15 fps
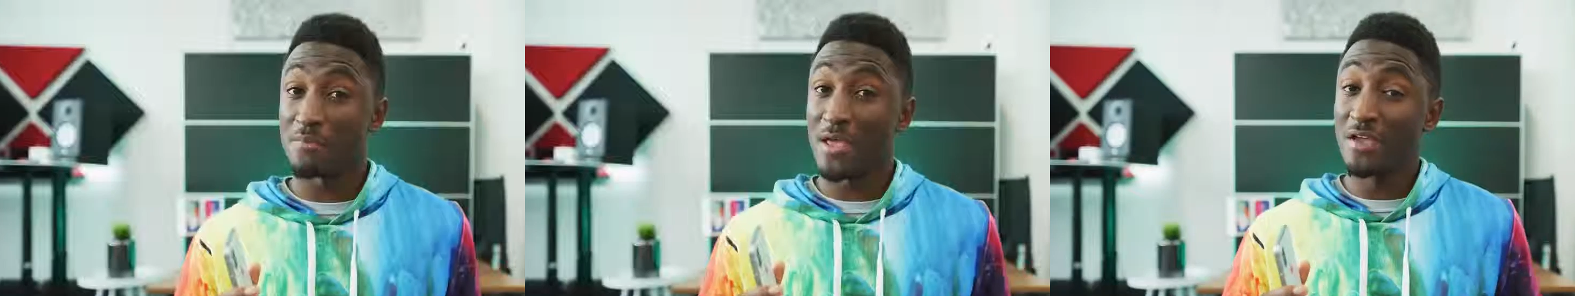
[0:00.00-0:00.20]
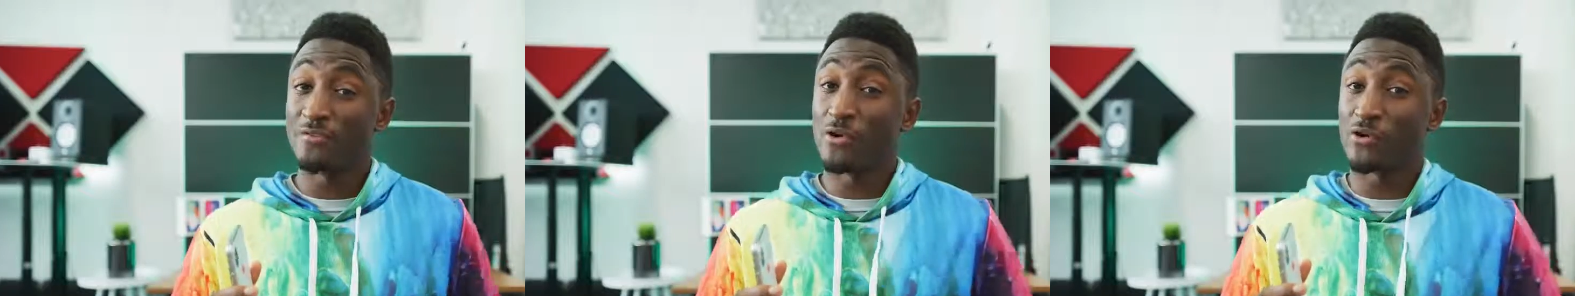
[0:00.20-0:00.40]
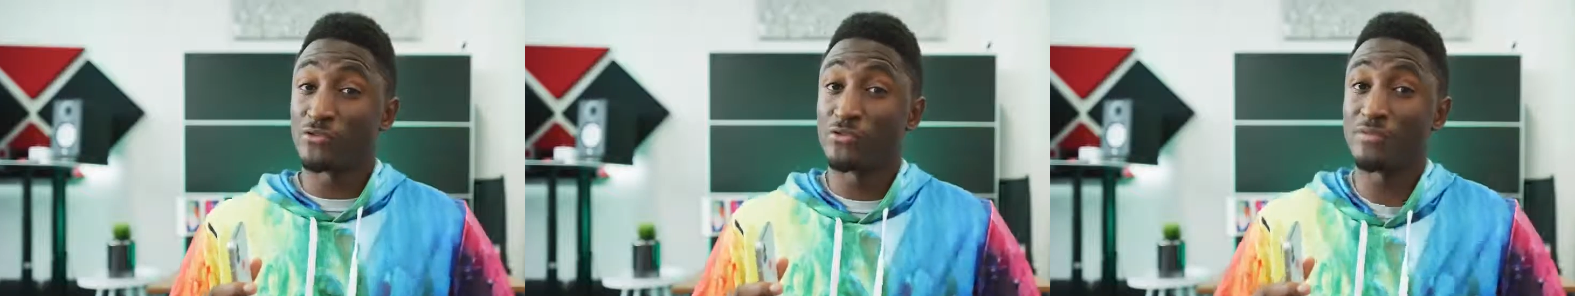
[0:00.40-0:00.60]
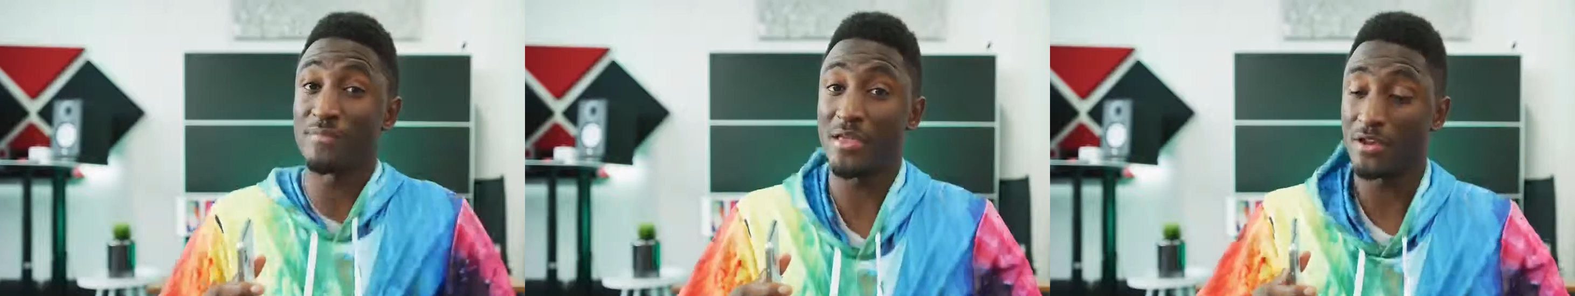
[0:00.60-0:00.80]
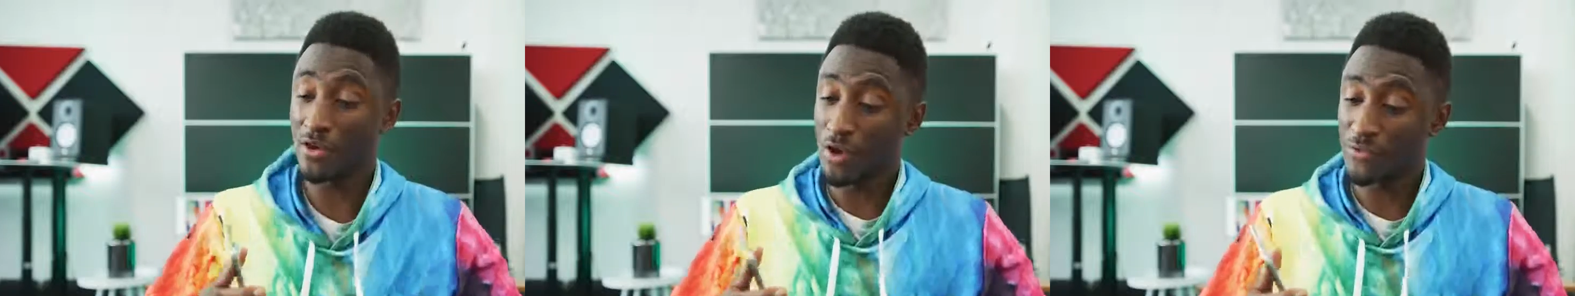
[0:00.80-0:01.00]
you may have noticed we've
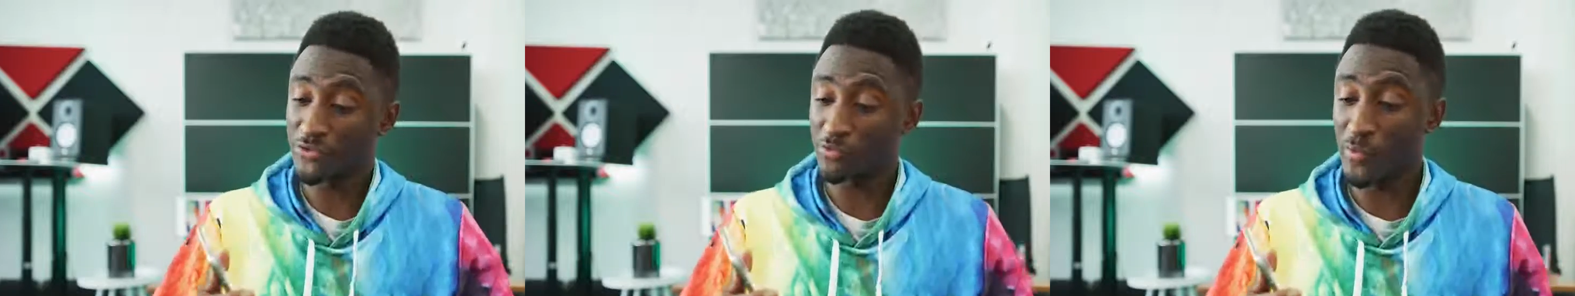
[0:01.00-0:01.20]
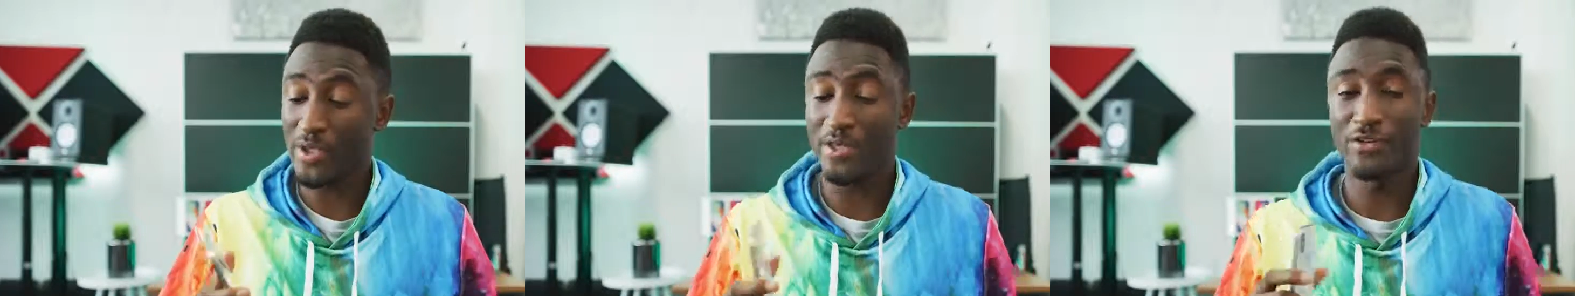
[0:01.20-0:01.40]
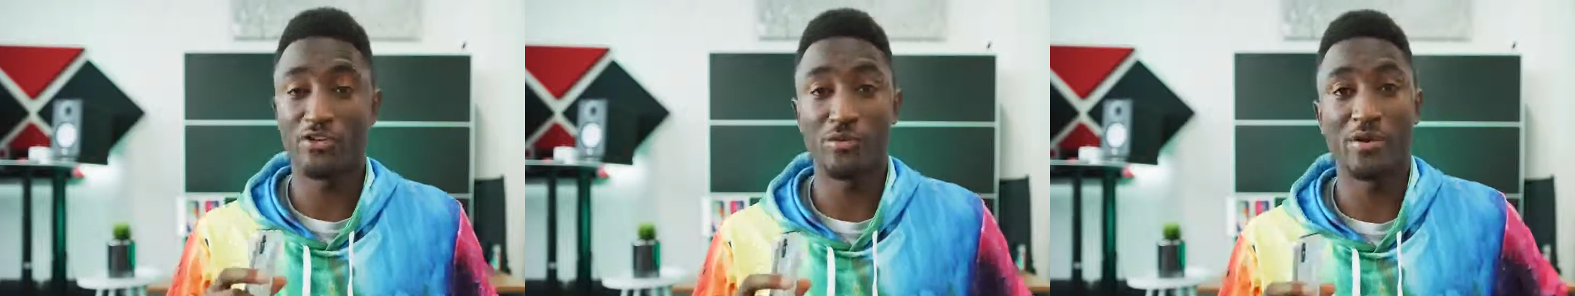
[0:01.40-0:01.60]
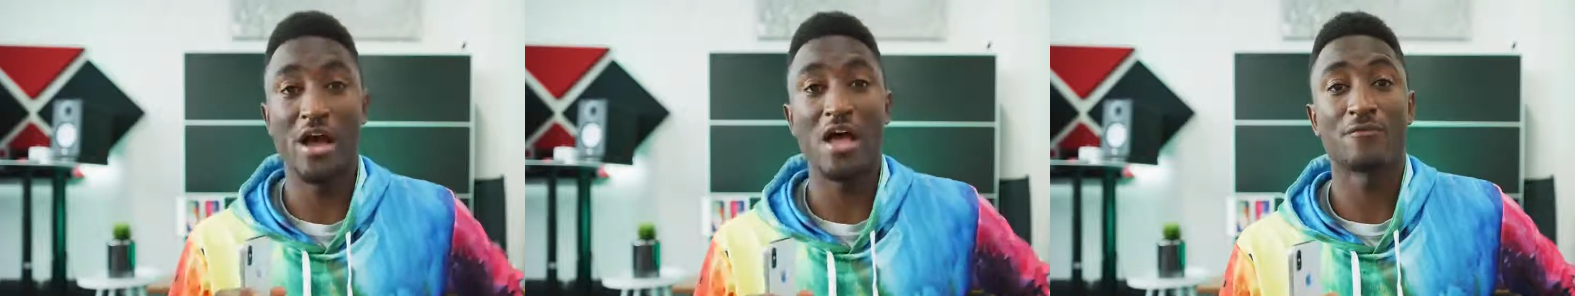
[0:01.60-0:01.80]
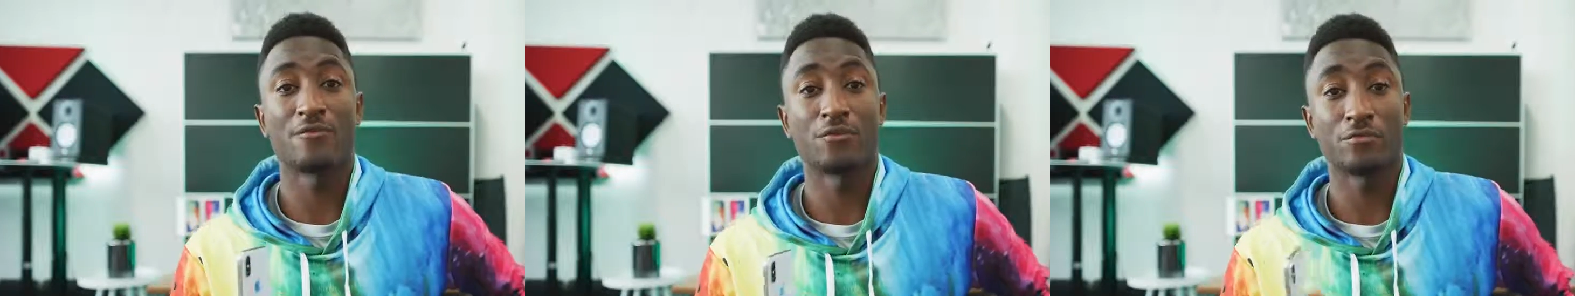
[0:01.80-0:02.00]
made it all this way into an
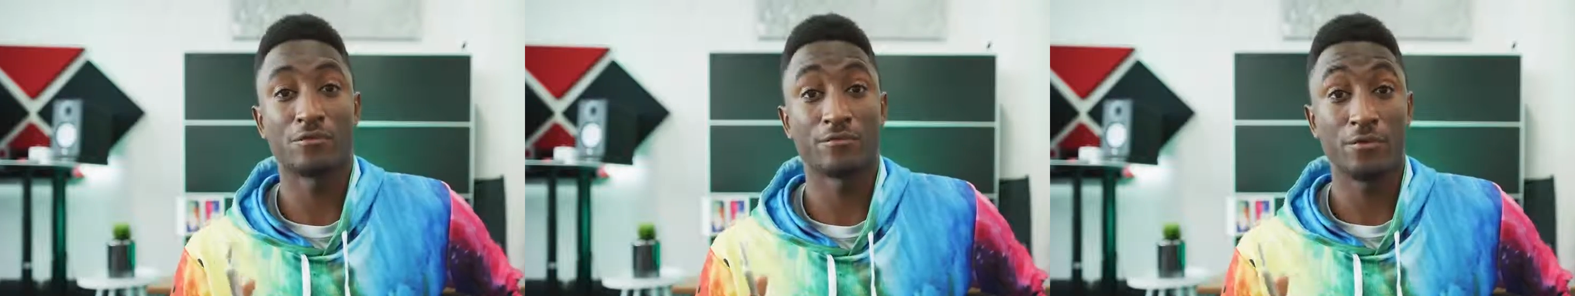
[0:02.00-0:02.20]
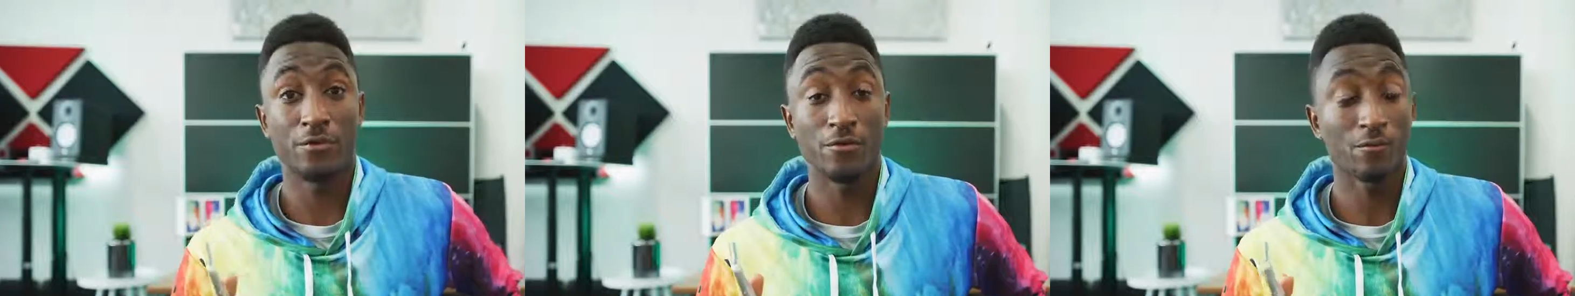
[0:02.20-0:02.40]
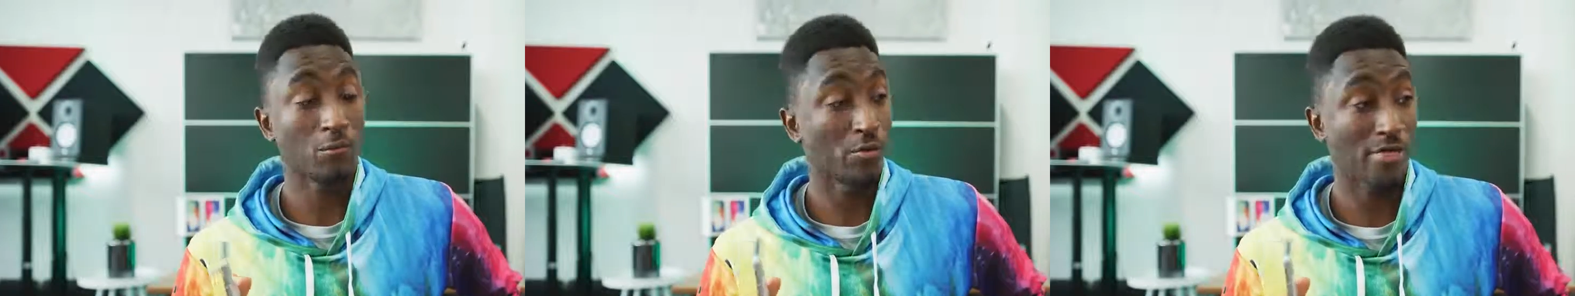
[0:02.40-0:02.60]
iPhone review